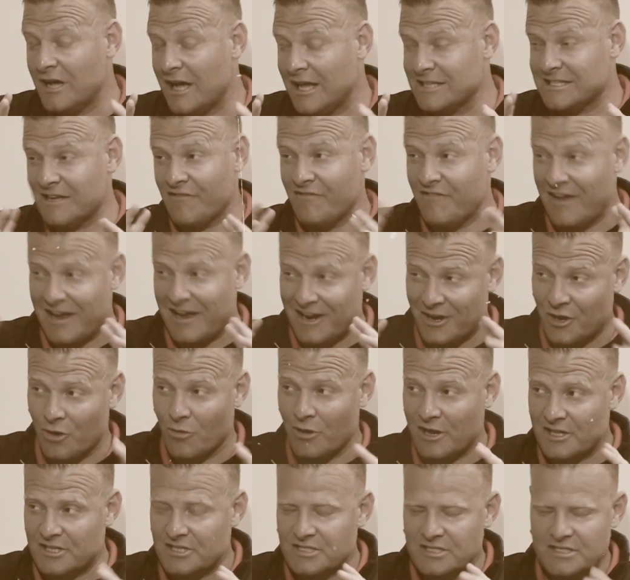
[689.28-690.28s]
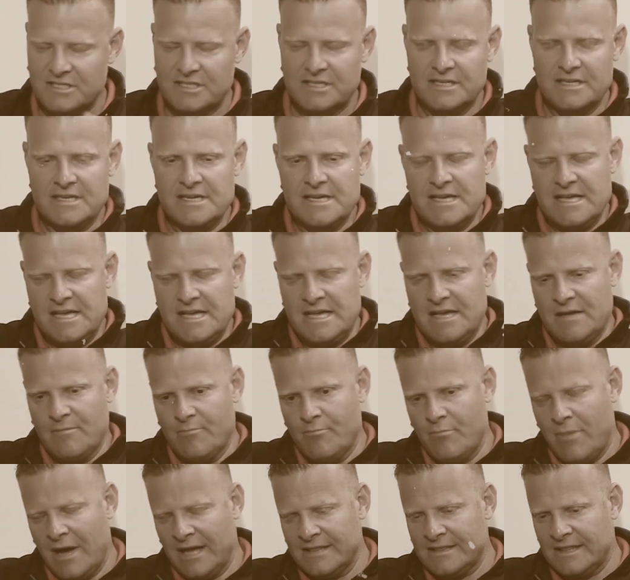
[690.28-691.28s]
as a fan knowledge.
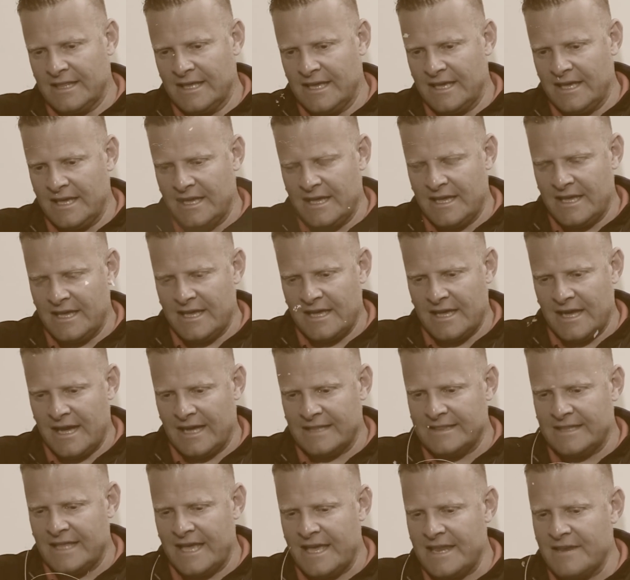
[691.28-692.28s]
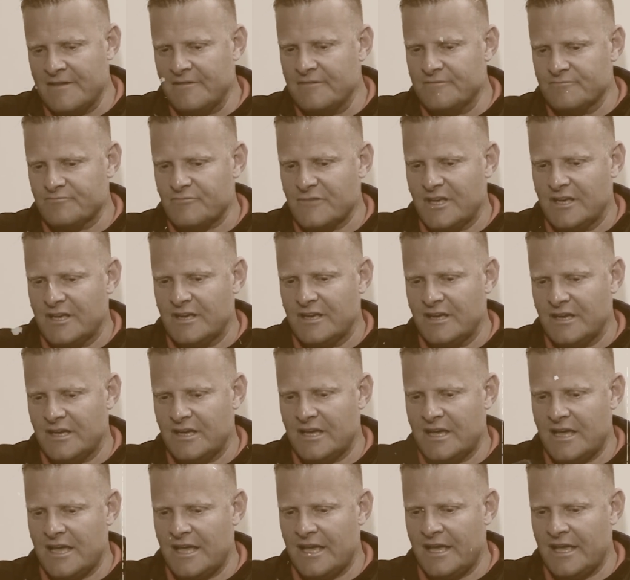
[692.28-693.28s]
But uh, at the end,
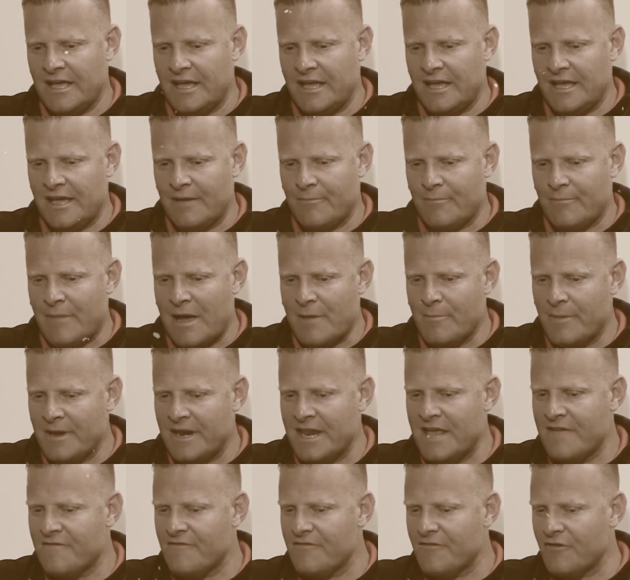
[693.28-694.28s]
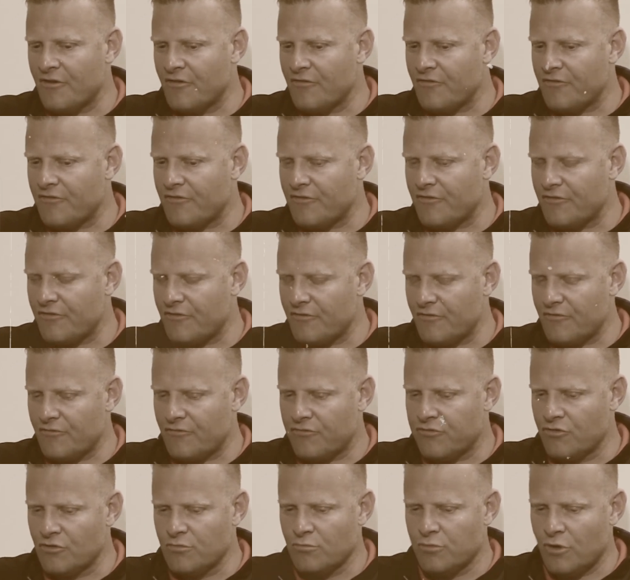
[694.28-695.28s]
my belief of
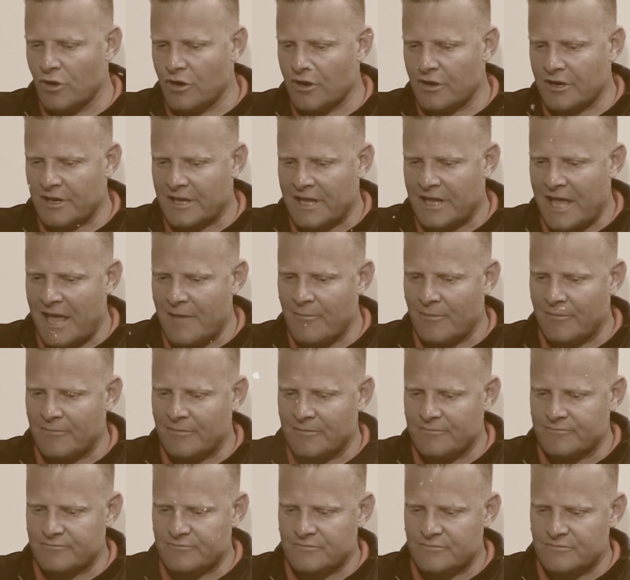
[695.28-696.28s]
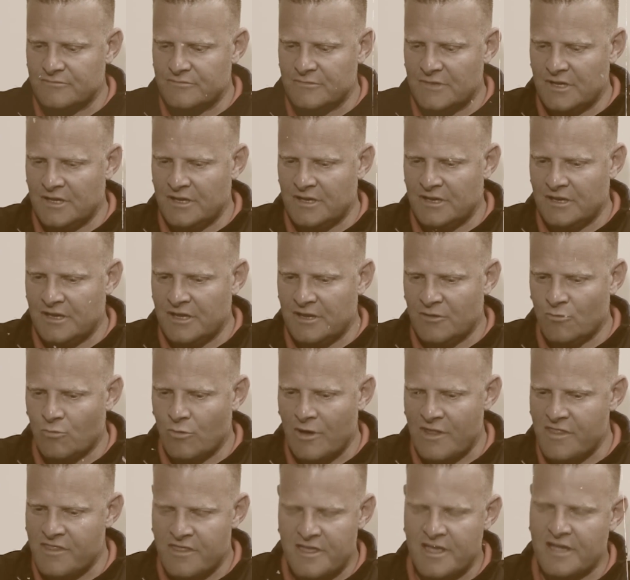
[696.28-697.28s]
football came in, in
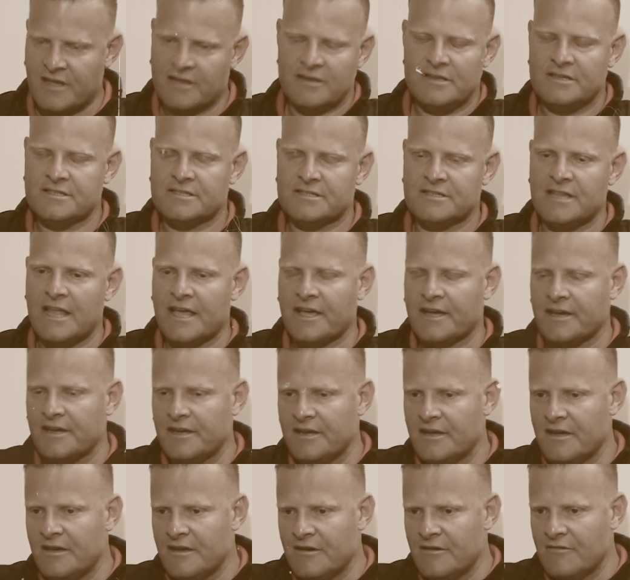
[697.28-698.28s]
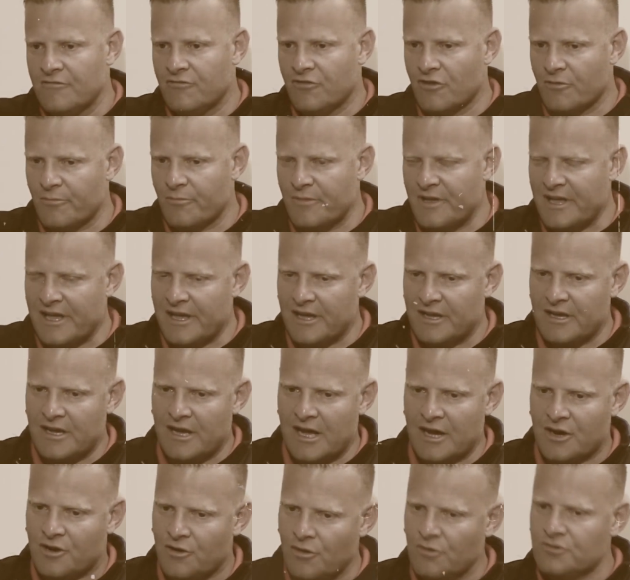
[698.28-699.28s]
one thing. It's like, for me,
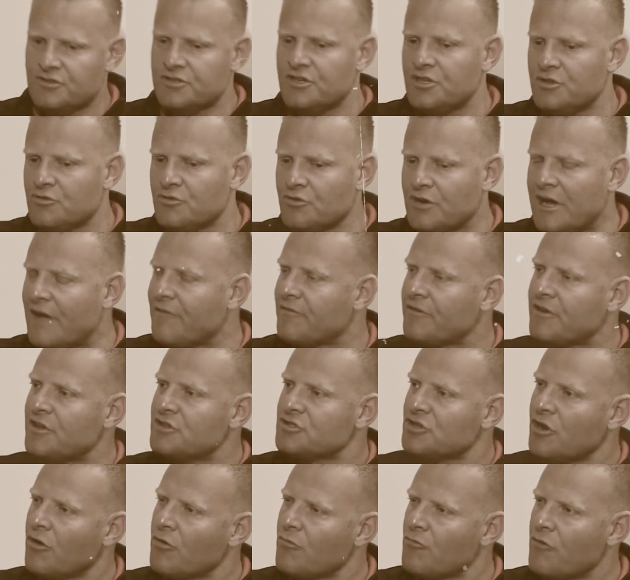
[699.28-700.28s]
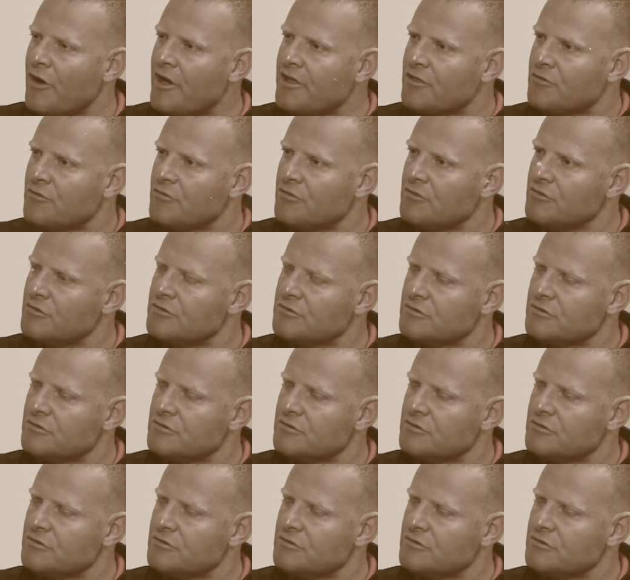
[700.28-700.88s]
a coach needs to have his own way to,